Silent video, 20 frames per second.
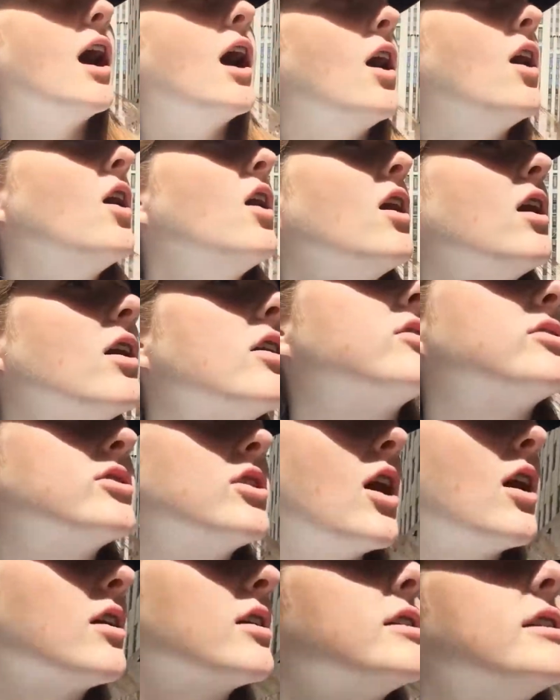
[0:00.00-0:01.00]
Oh,
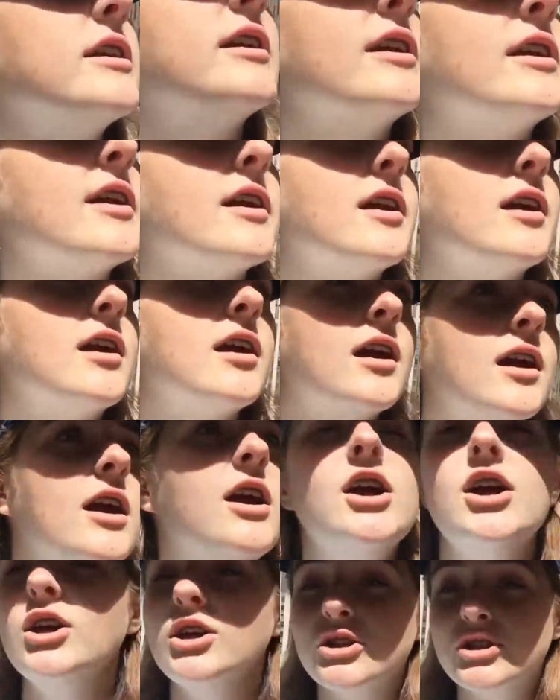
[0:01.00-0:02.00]
chocolate here.
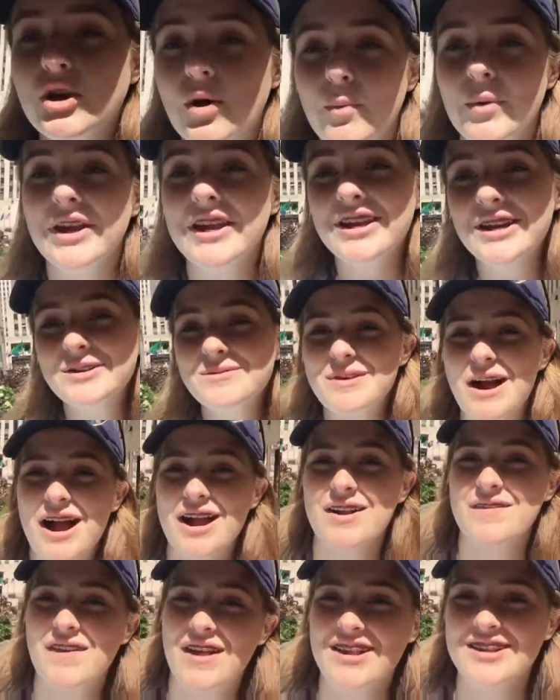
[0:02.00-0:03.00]
So we're here in
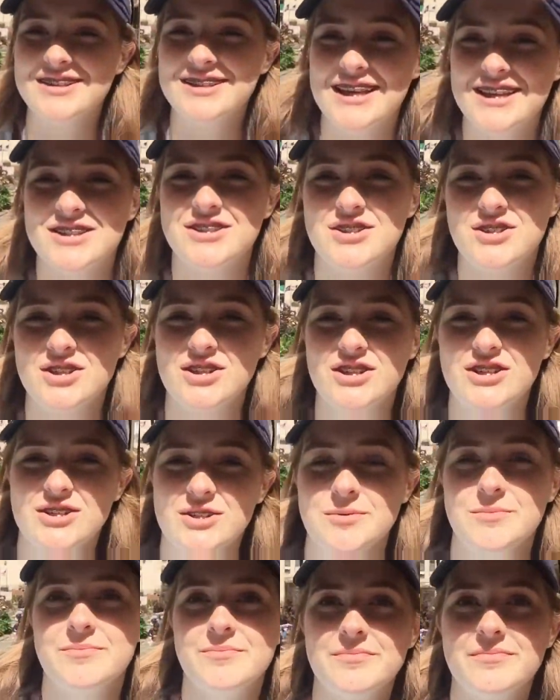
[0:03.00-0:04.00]
Rockefeller Central